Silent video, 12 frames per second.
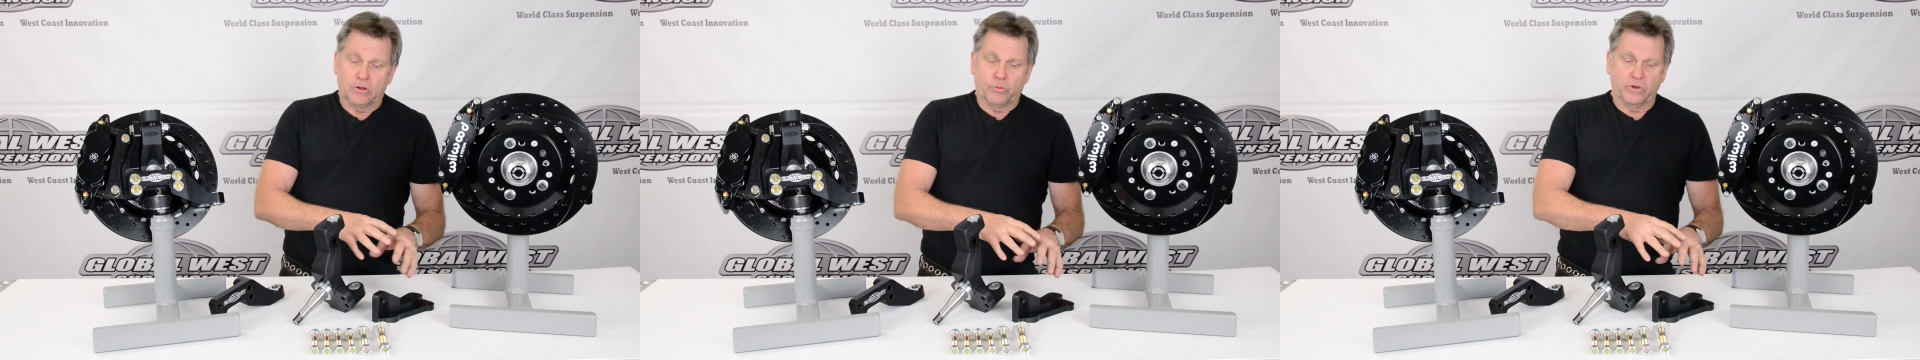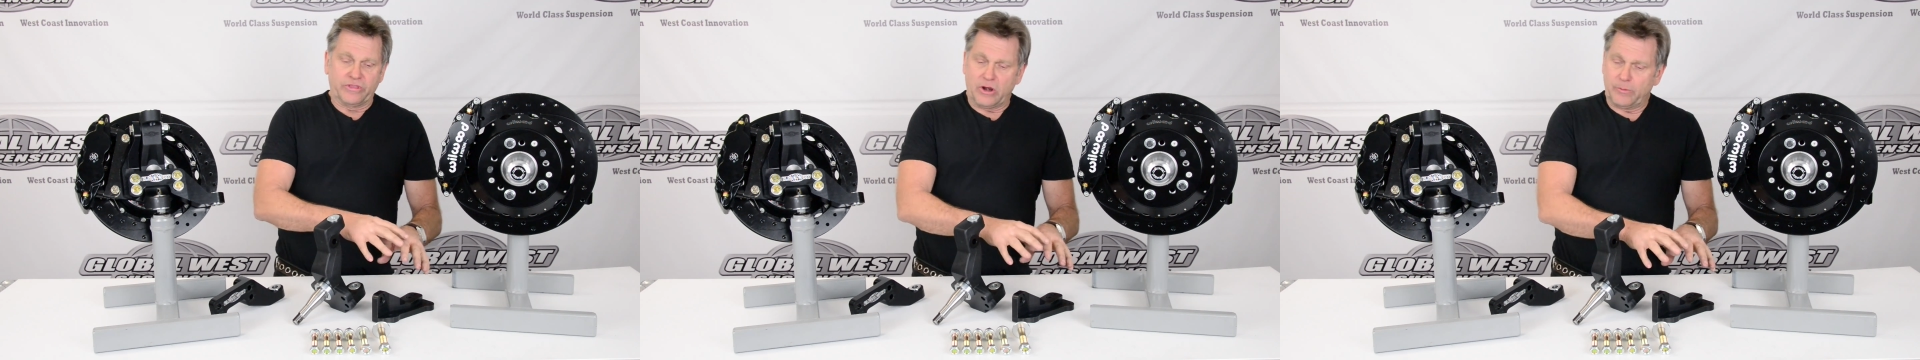
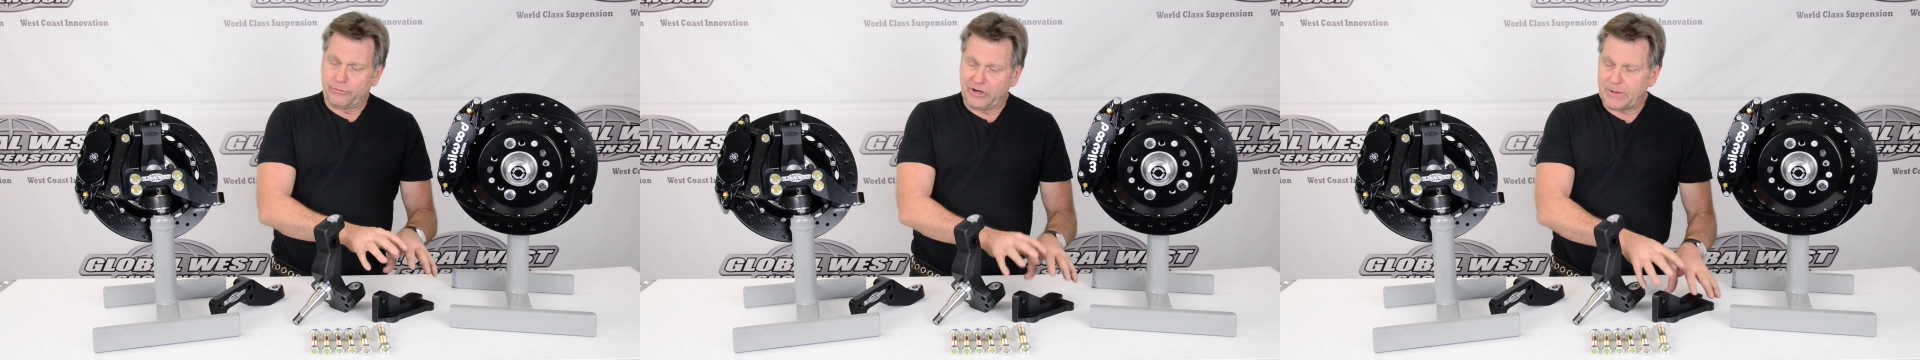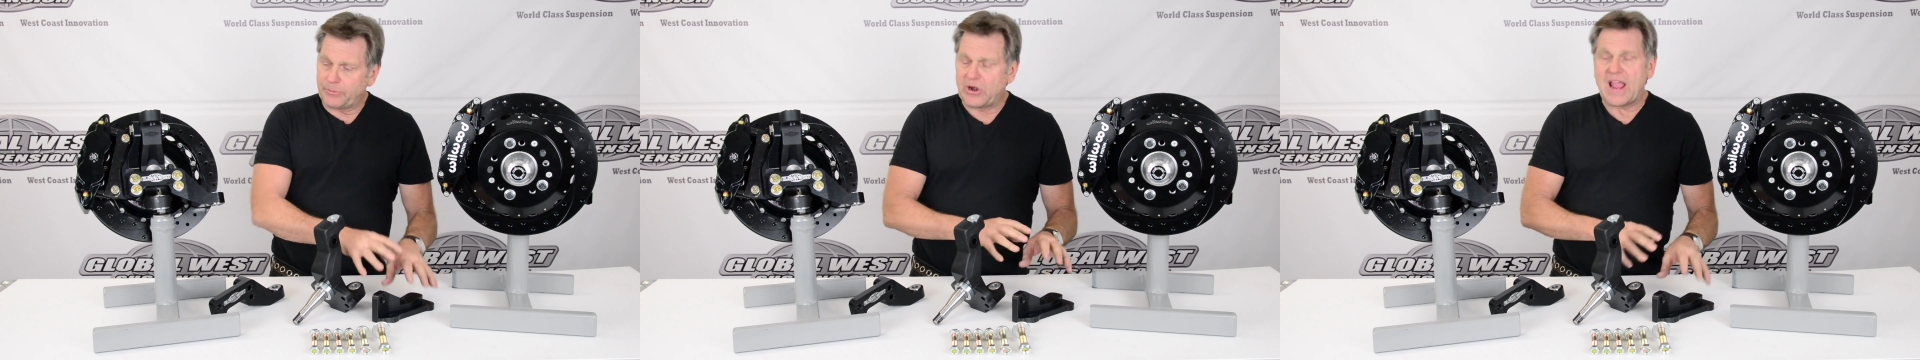with our
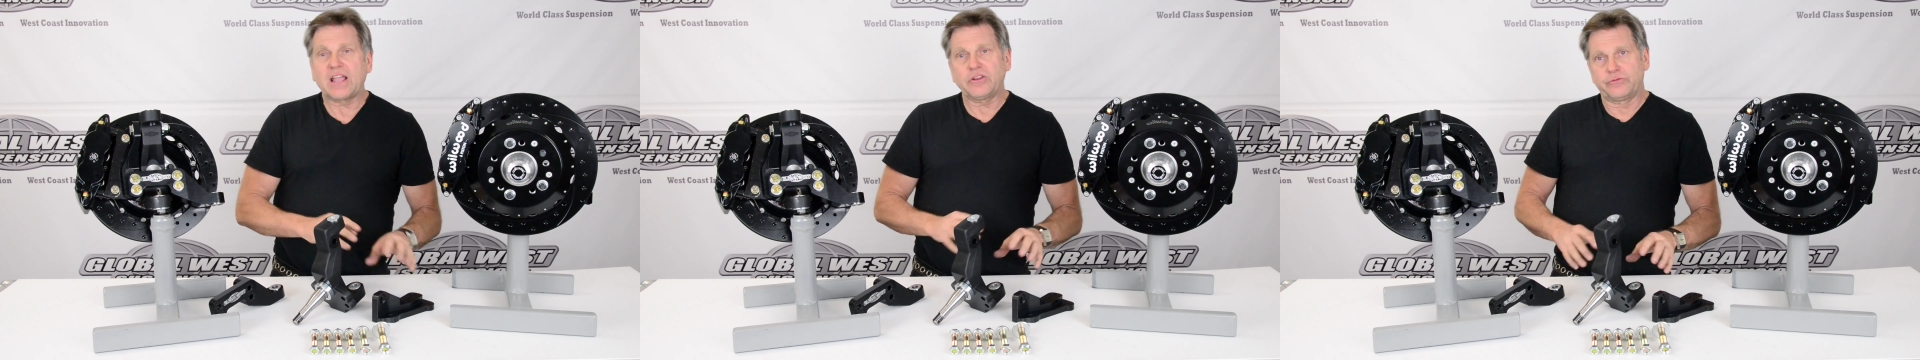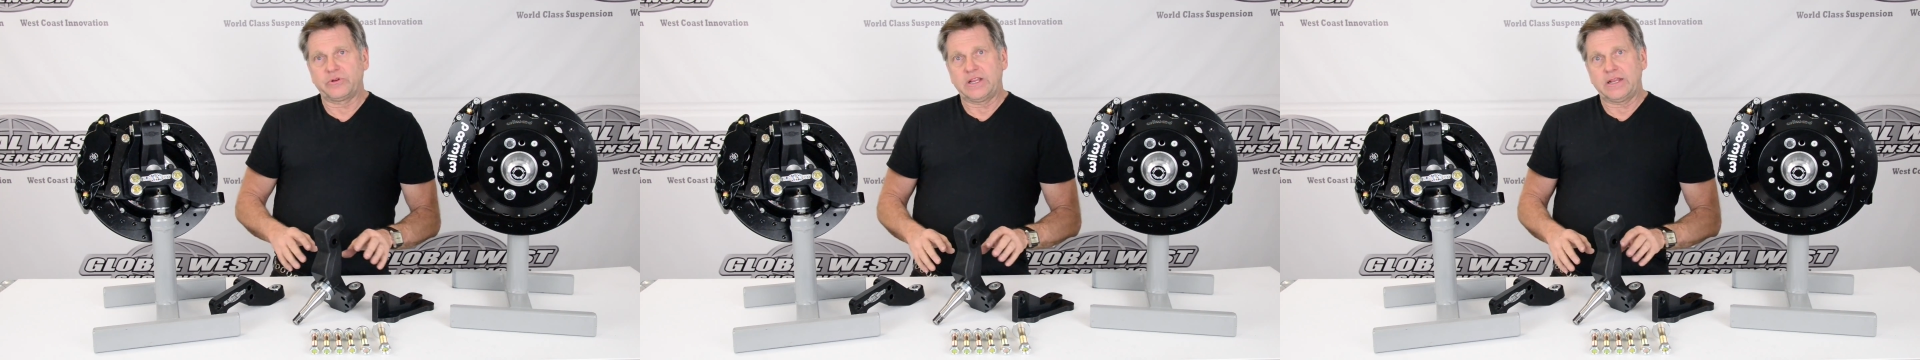brake
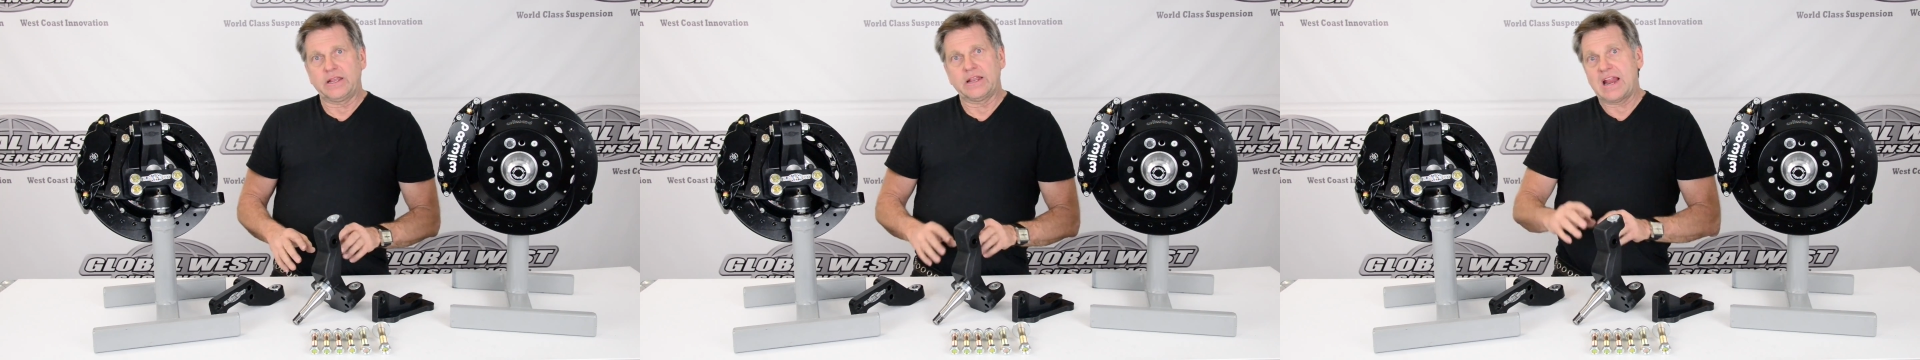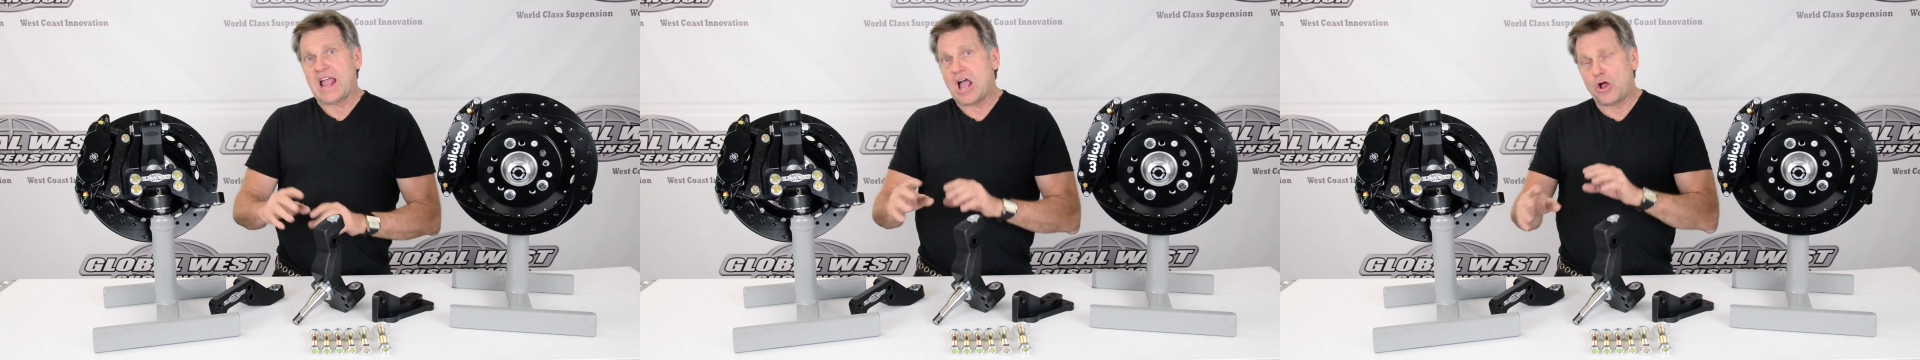bracketry
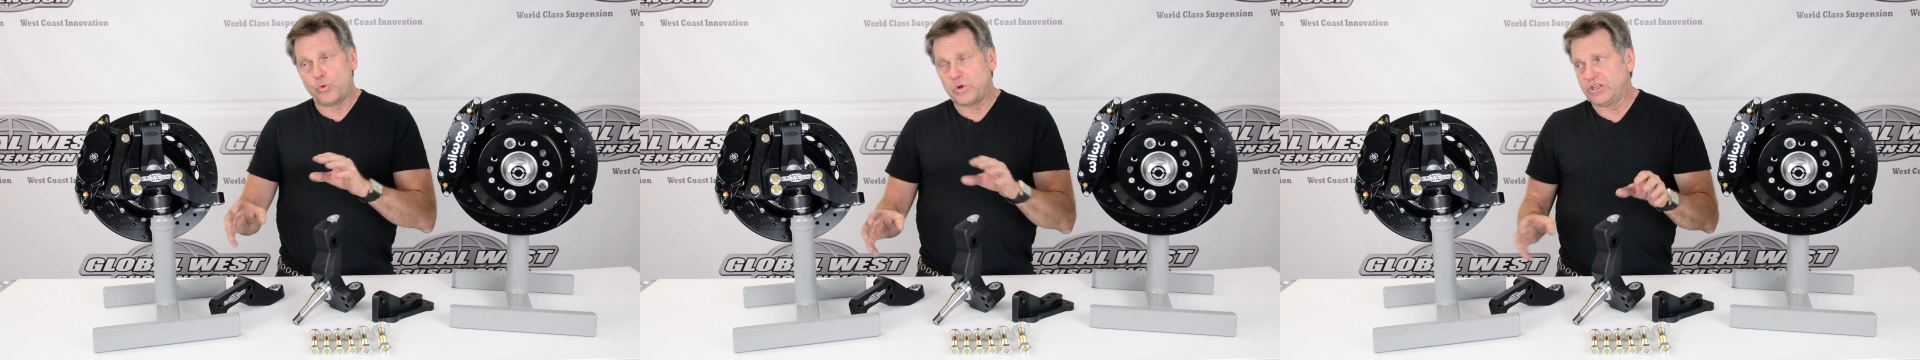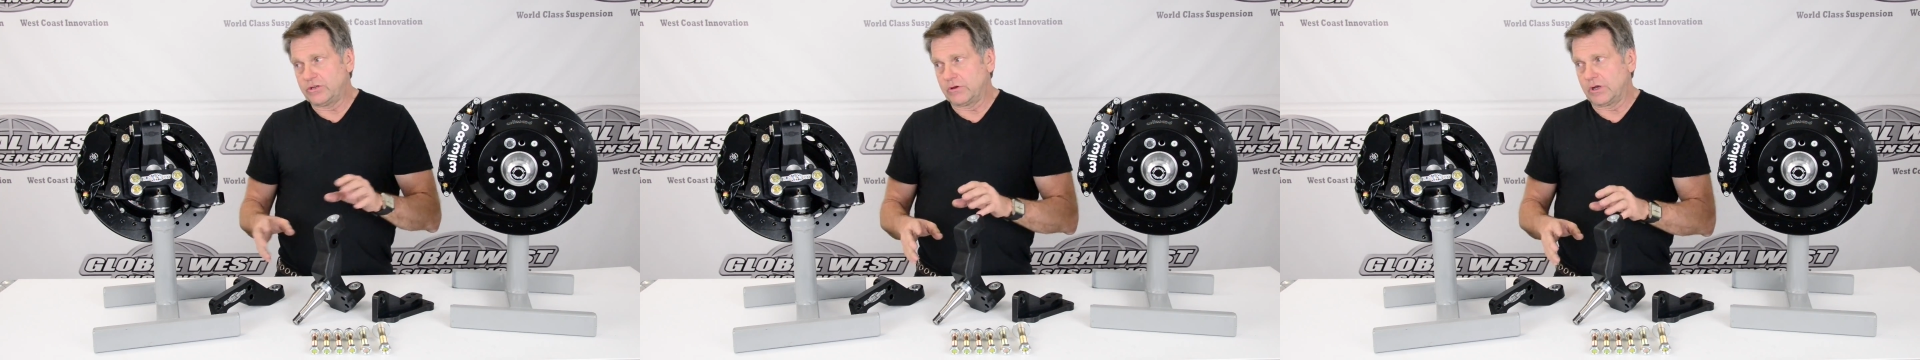and how
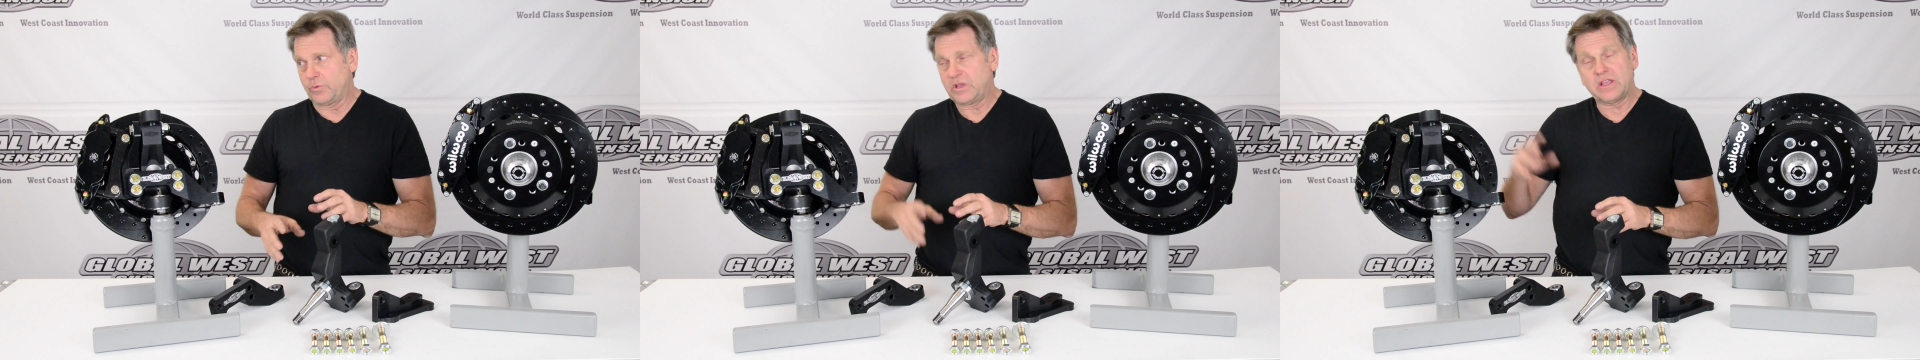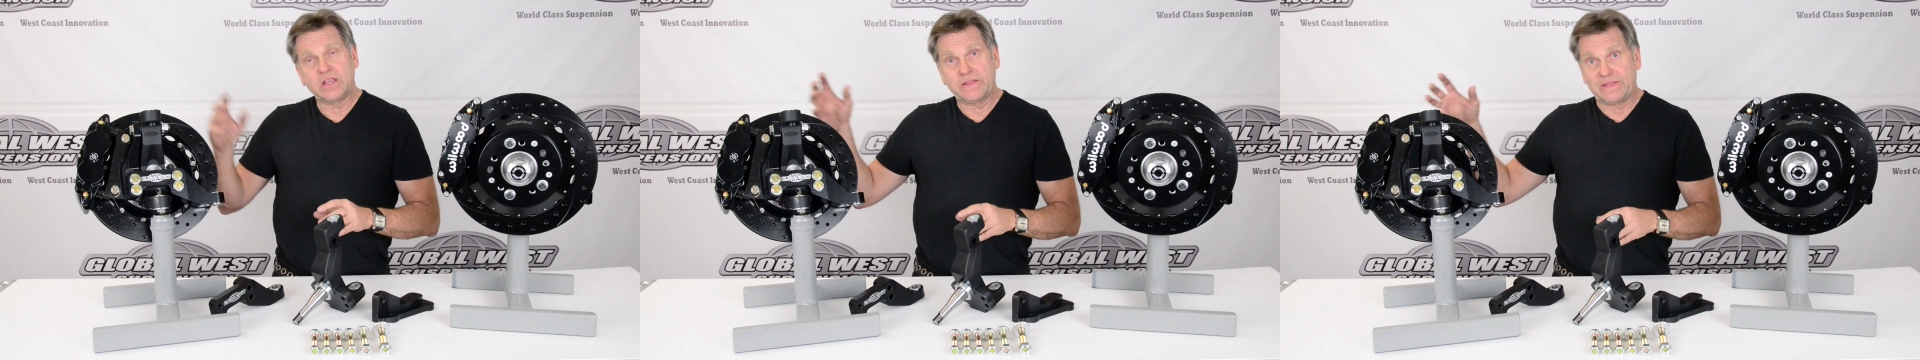we do it, we
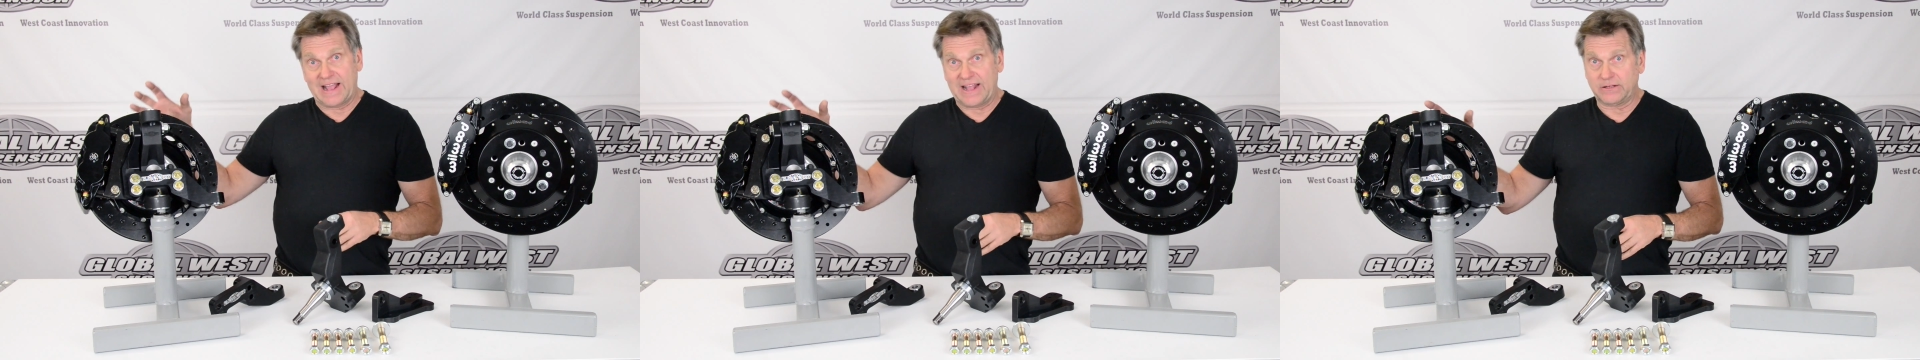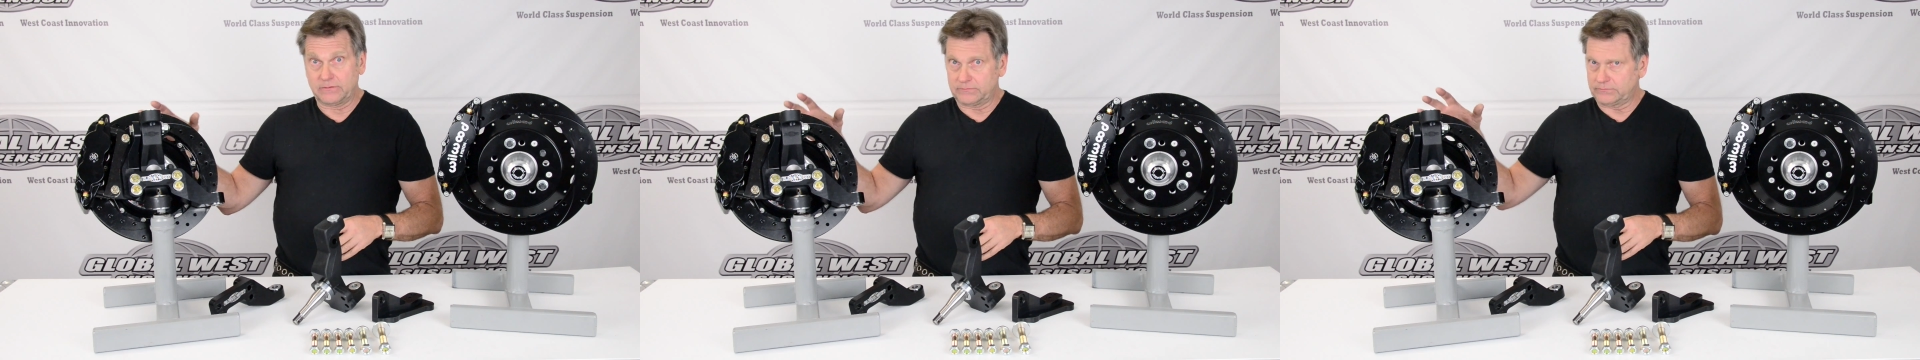can get
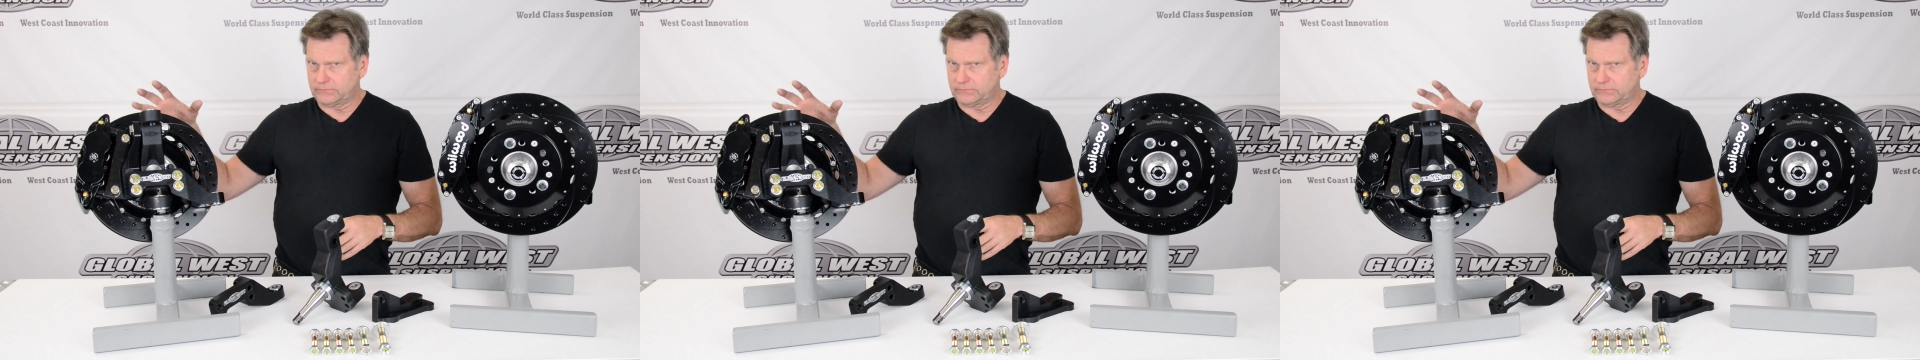that